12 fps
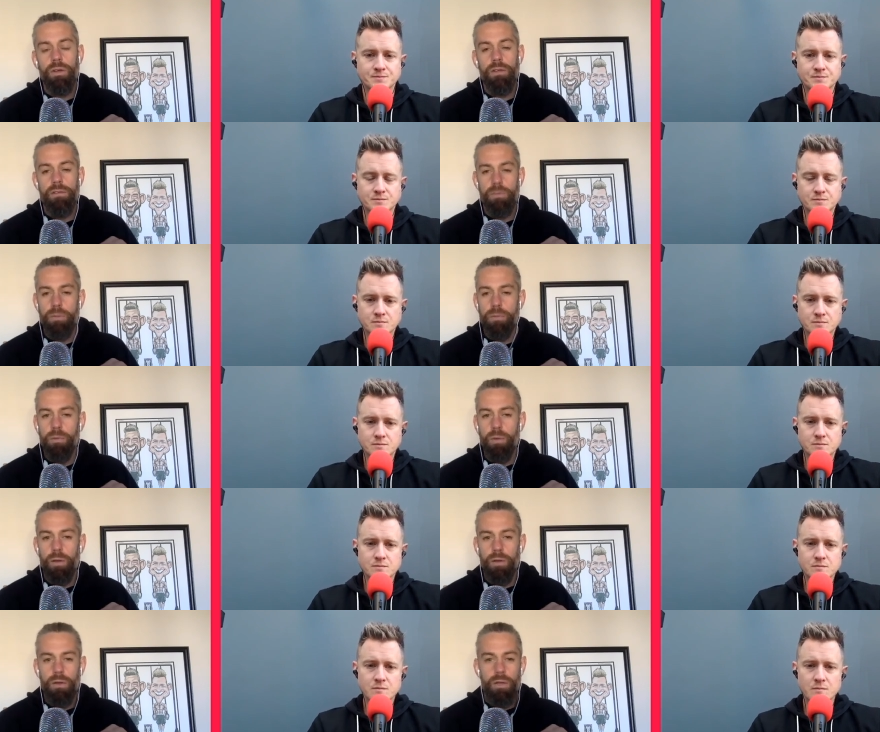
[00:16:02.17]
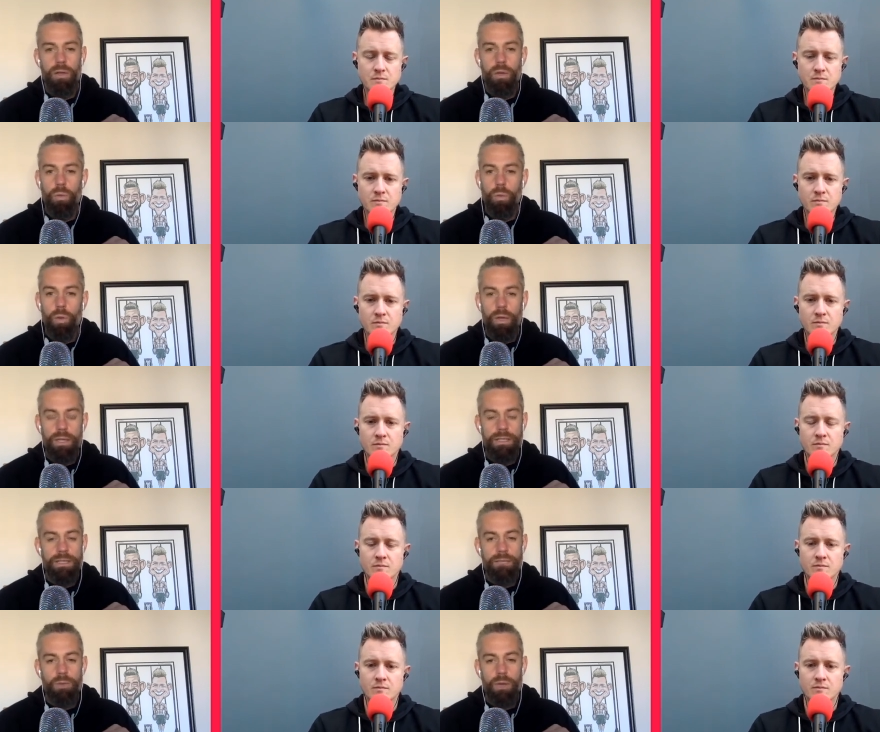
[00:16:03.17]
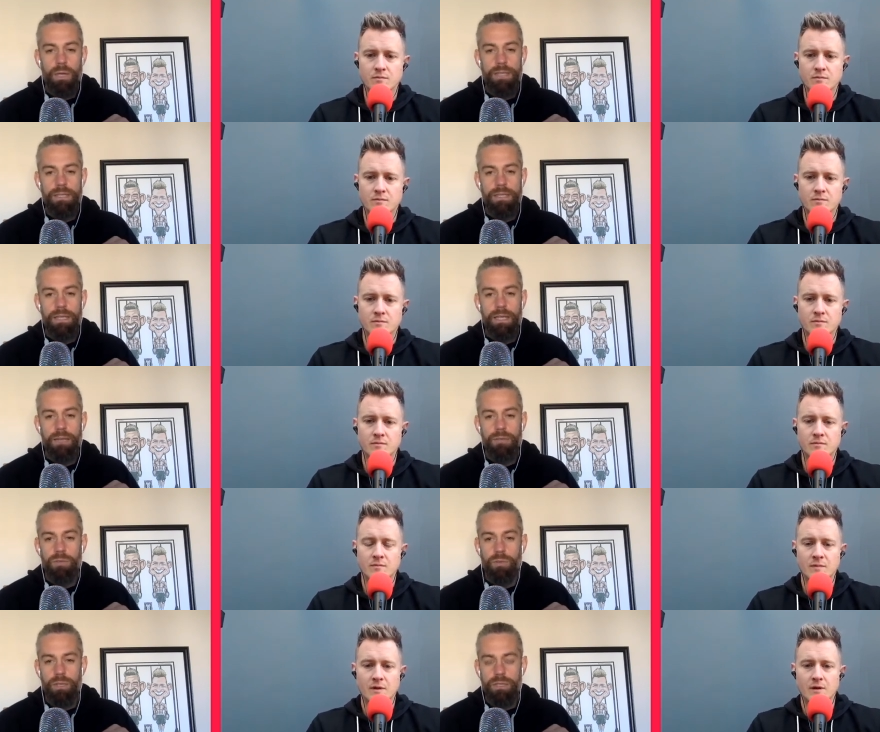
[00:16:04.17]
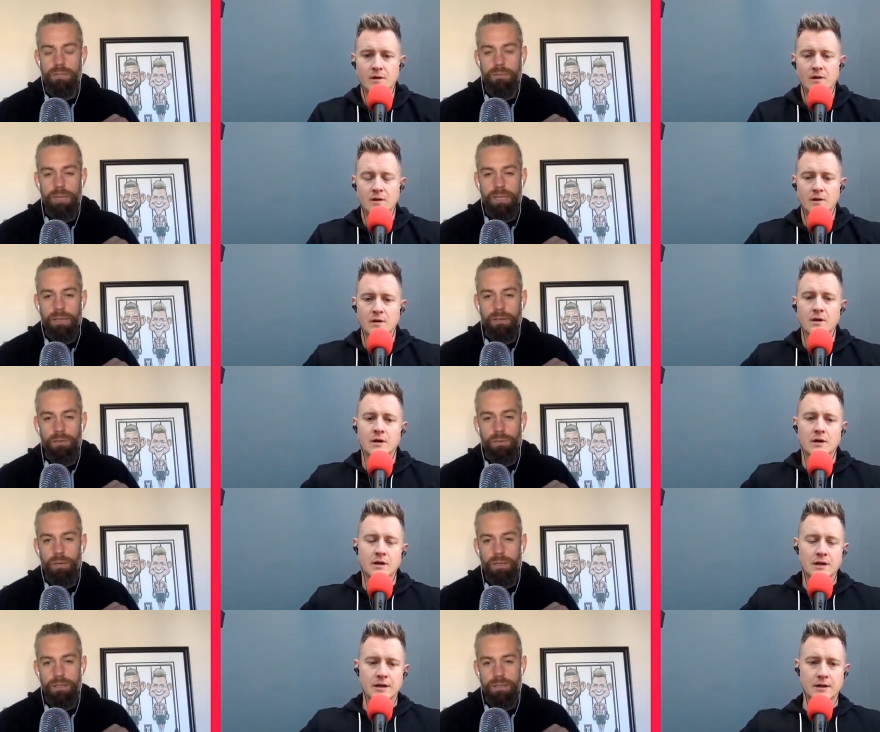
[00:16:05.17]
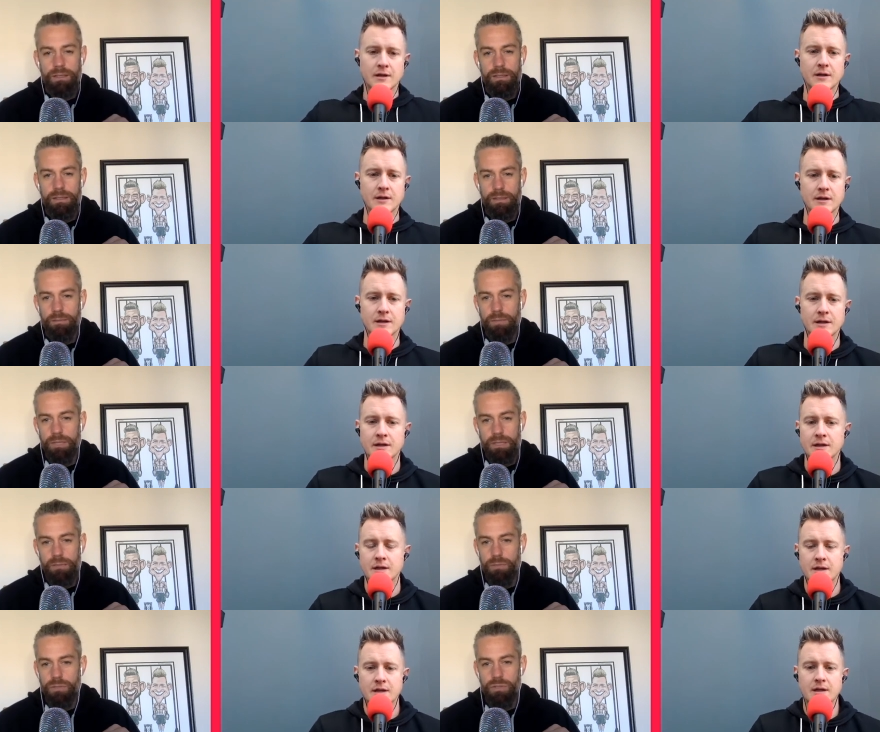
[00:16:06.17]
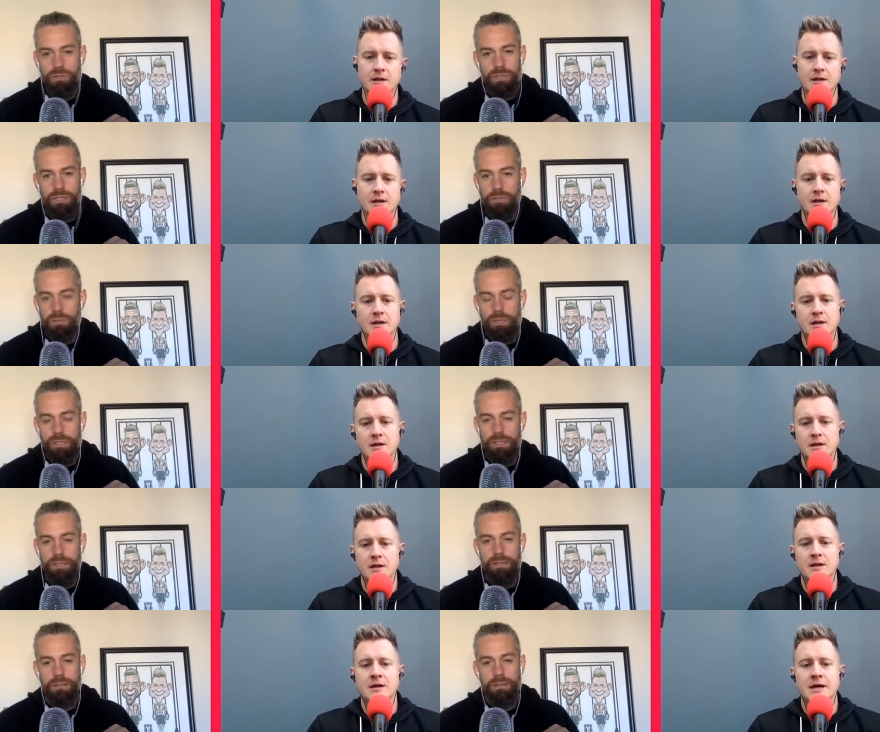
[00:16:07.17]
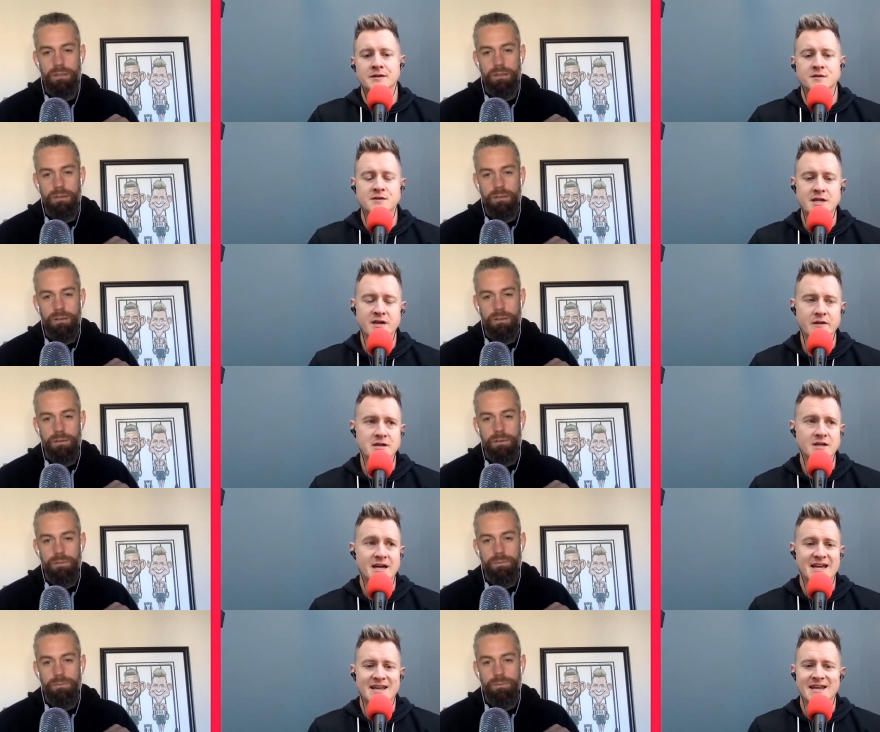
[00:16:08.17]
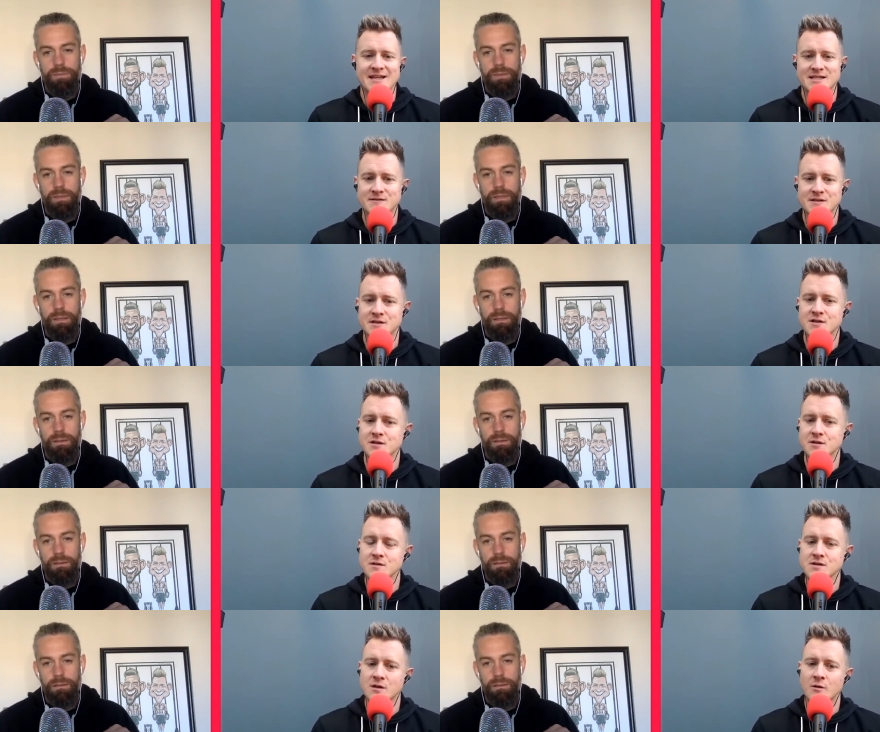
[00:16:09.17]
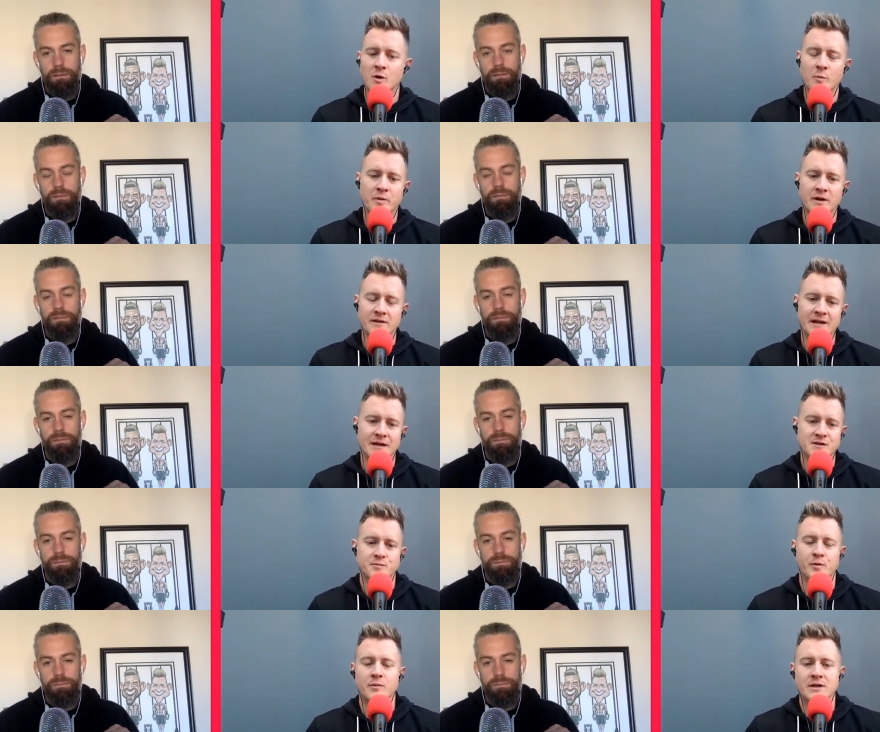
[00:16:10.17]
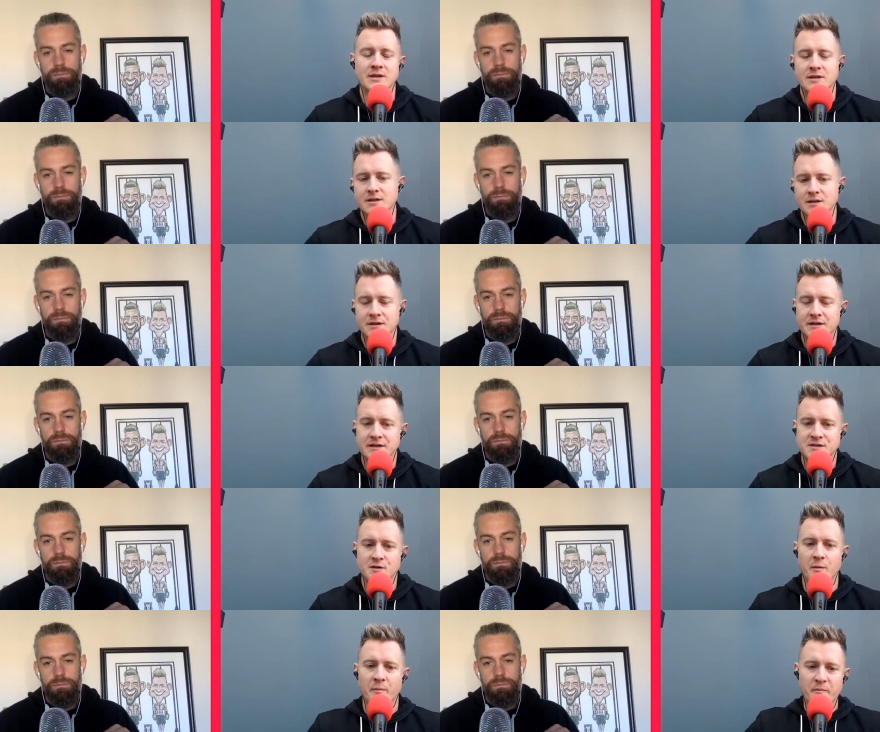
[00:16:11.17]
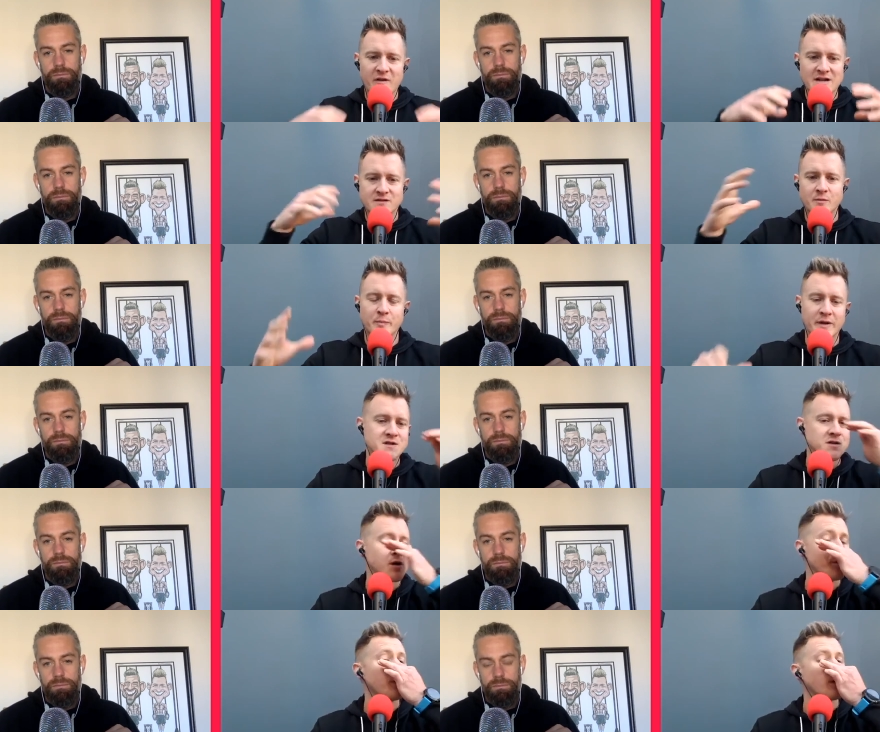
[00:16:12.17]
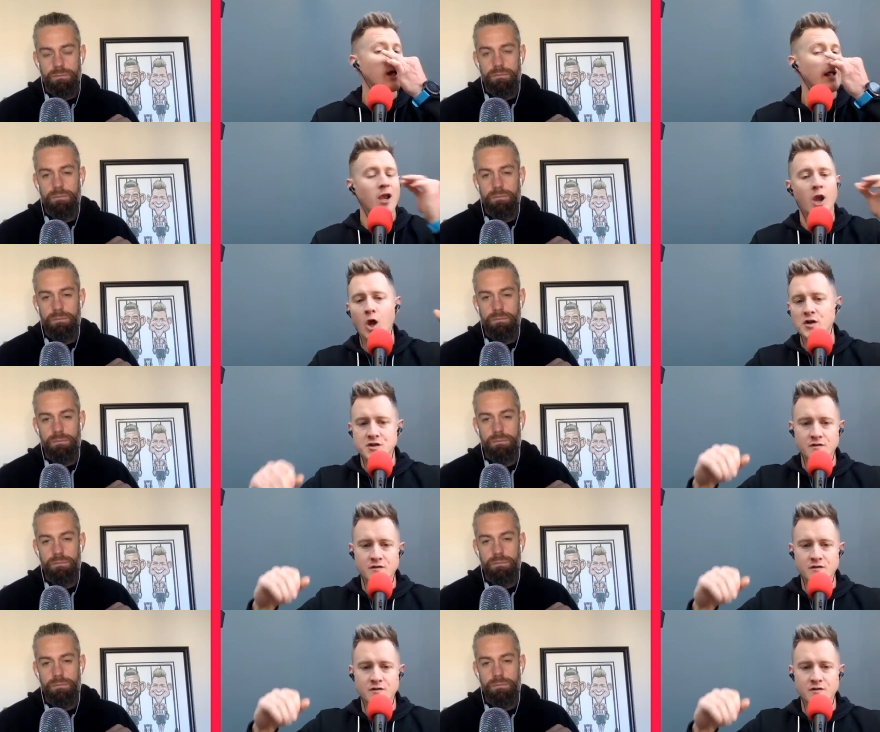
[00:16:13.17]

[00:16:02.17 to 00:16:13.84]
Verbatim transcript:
Speaker 1: for people what What is what is the capsule? What is it made of? What is it? Is it is it muscle? Is it what is it?
Speaker 2: Yeah, so think of it as like connective tissue. So it'll be that's probably that's a relatively big term, but like lots of